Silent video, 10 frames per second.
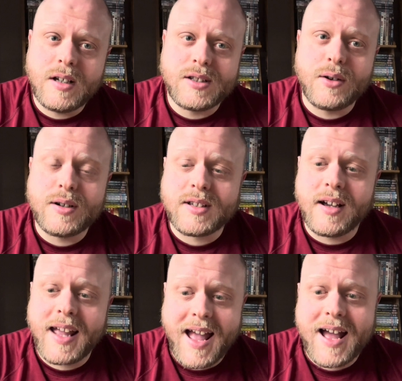as long as I
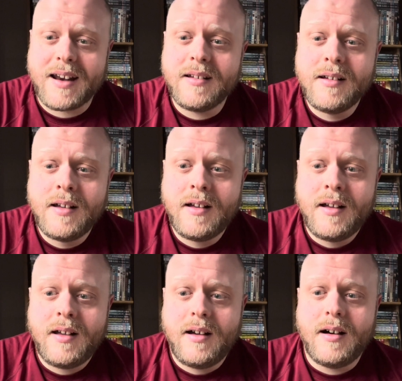can.
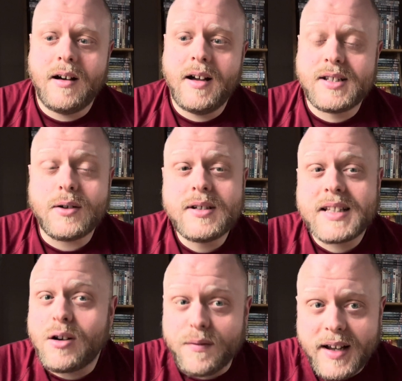As long as
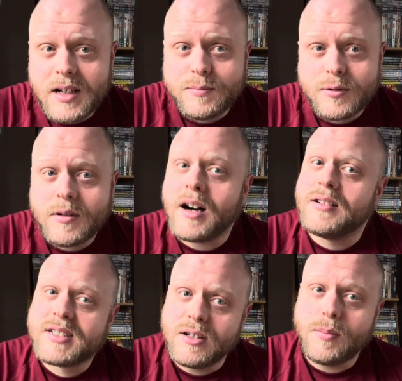they're available, I'll
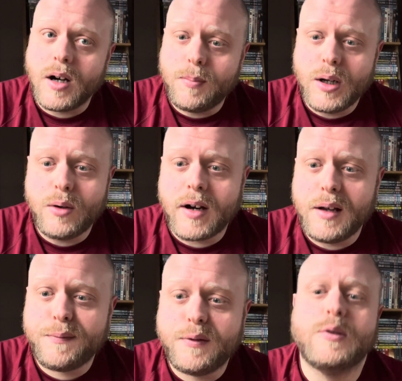still buy Blu-ray
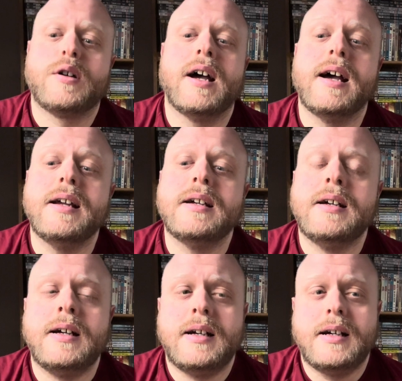and 4K.
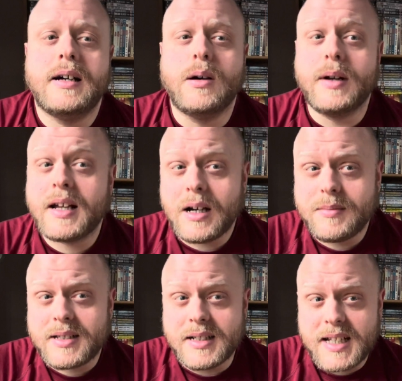When it comes
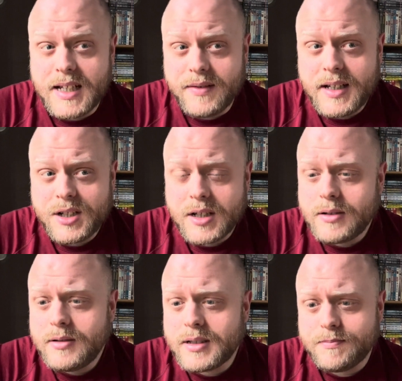to TV
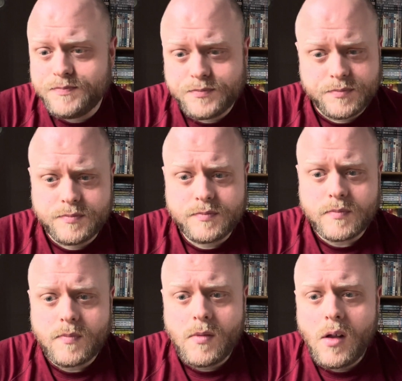shows,
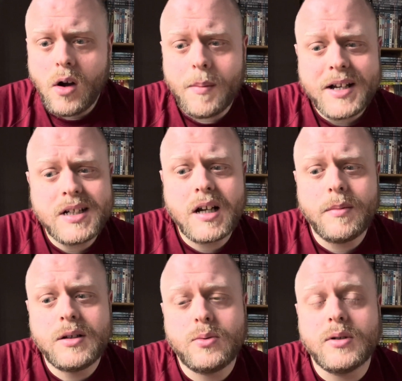I'm actually coming
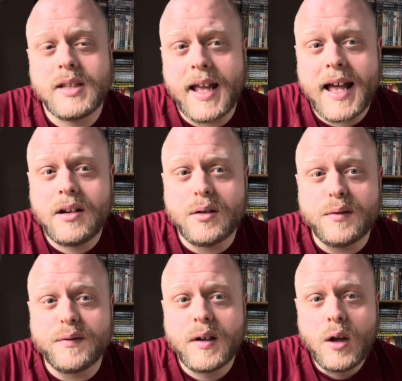towards the end
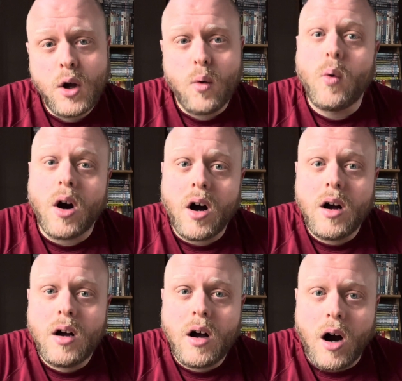of what
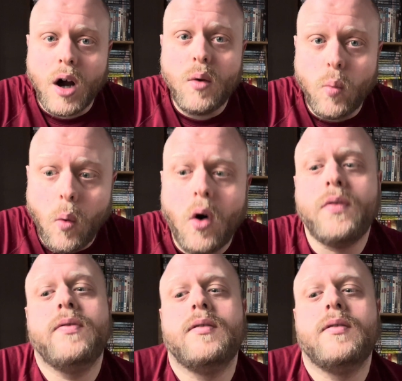I want